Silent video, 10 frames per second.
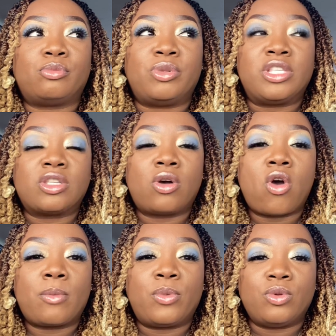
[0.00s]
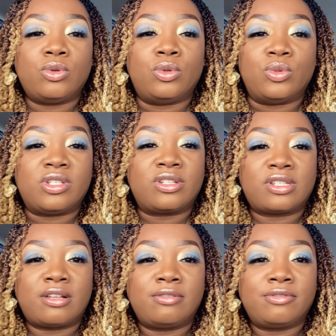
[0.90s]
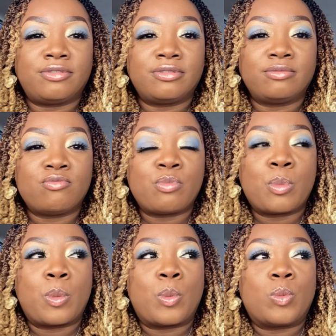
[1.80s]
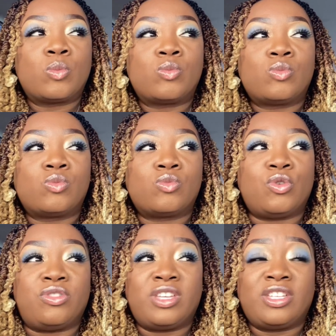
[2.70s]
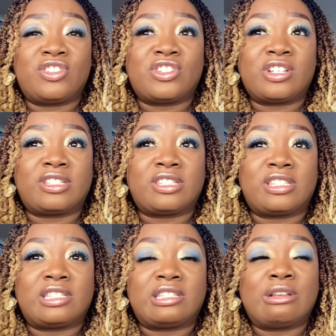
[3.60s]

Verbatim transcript: be so caught up where you lose yourself. When you think it's just,